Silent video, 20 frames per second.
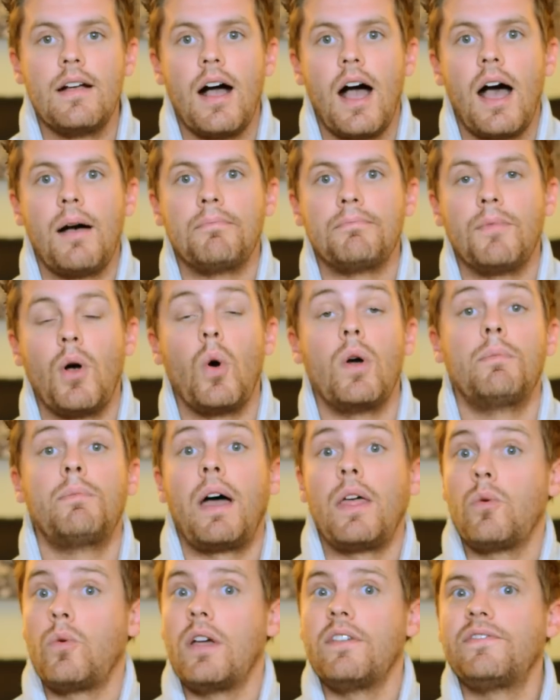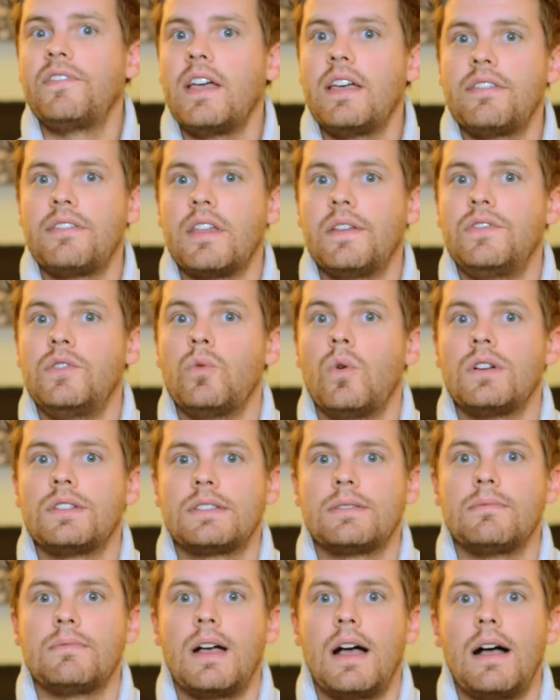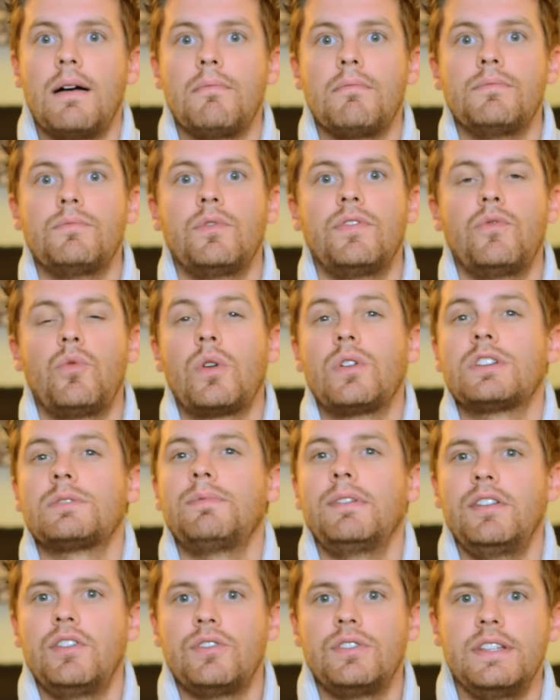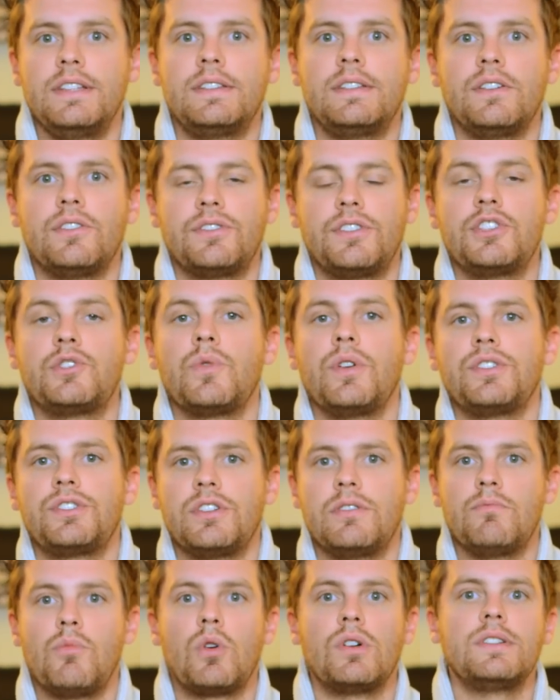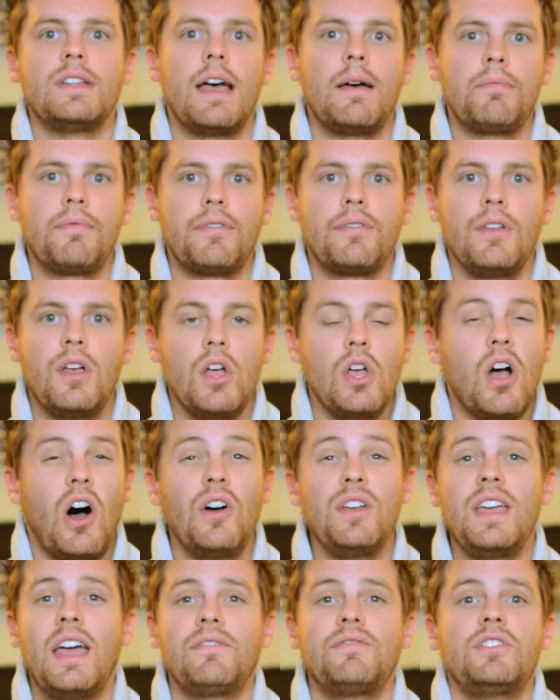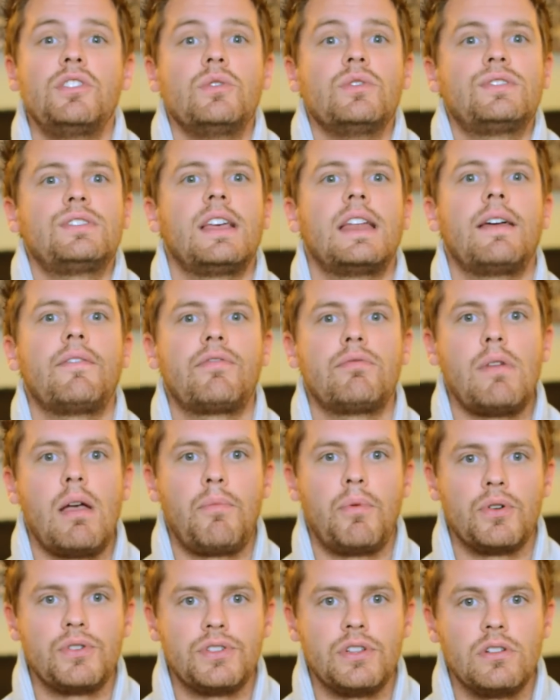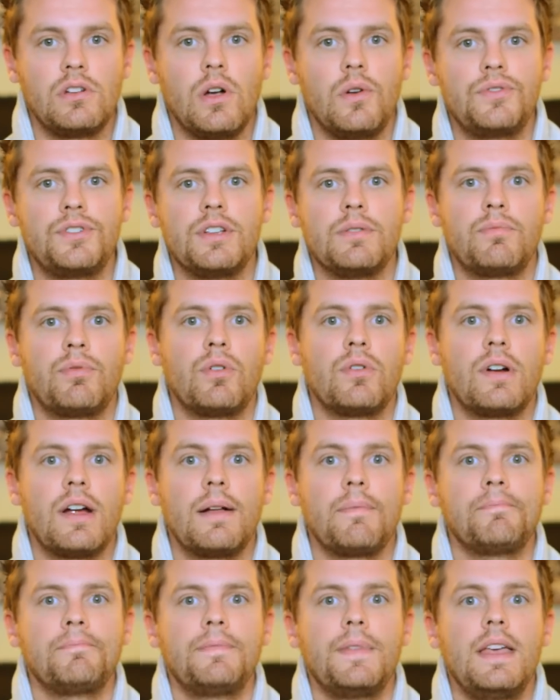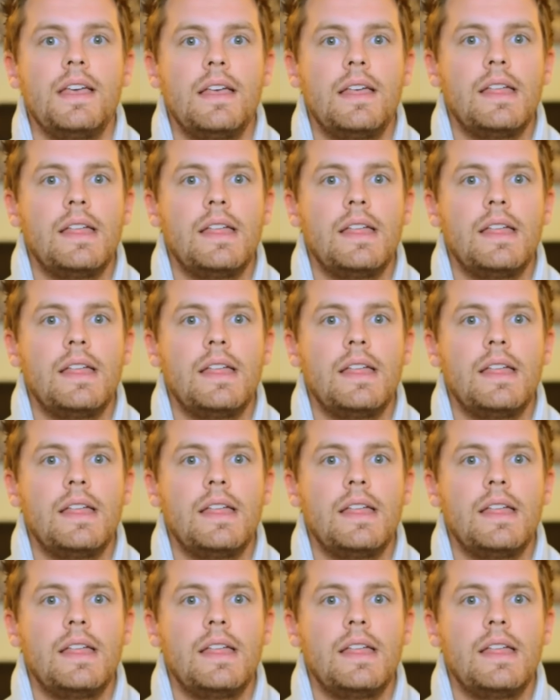Um, oh, and by the way, Faith, if you want some, um, if you want to explain your your situation in more depth, all you have to do is sign up for my personal coaching program.